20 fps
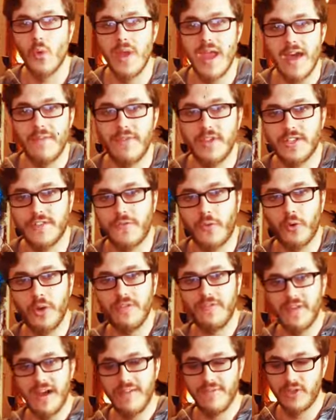we have this
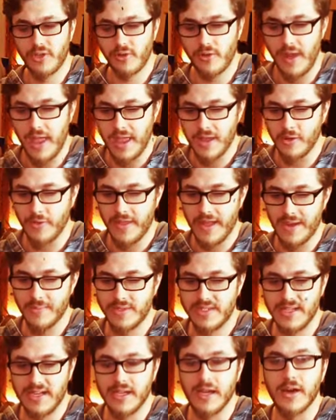45 degree angle that I'm
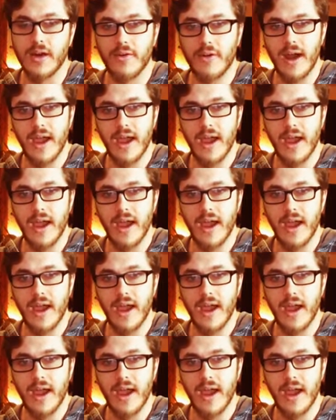sitting on,